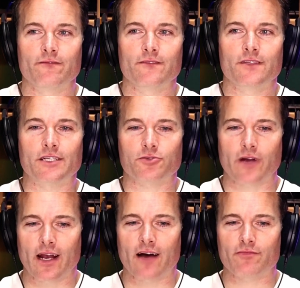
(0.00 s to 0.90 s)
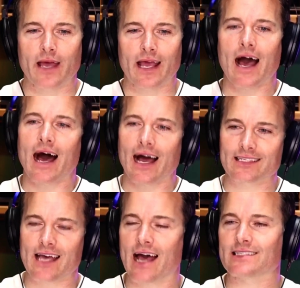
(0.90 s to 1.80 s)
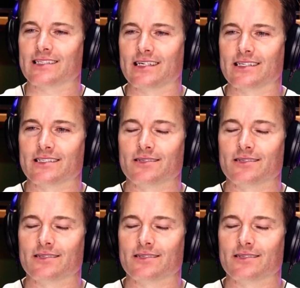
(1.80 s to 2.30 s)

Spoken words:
trade off paying high taxes